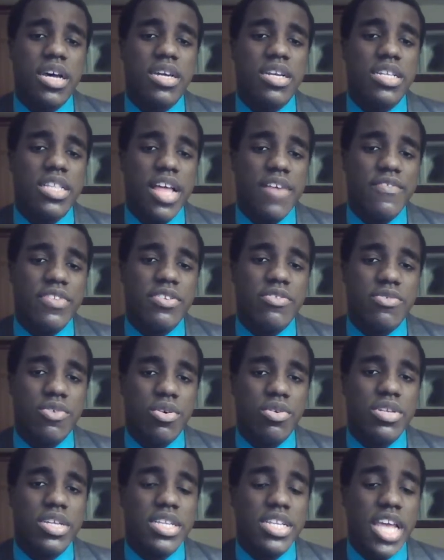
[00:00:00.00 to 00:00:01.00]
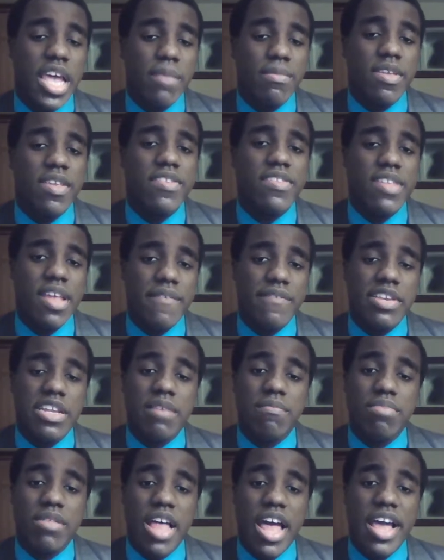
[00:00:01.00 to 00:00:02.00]
an 11-year-old named
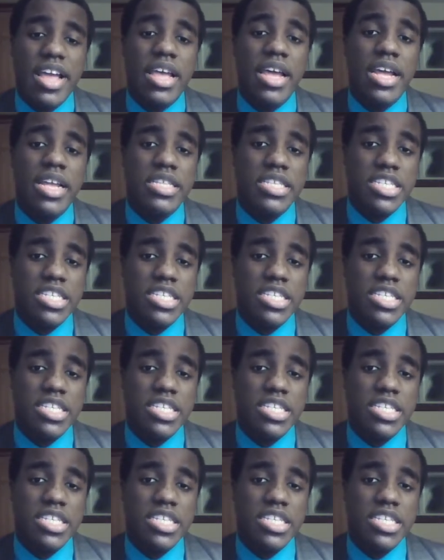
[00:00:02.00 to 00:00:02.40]
Stephanie Black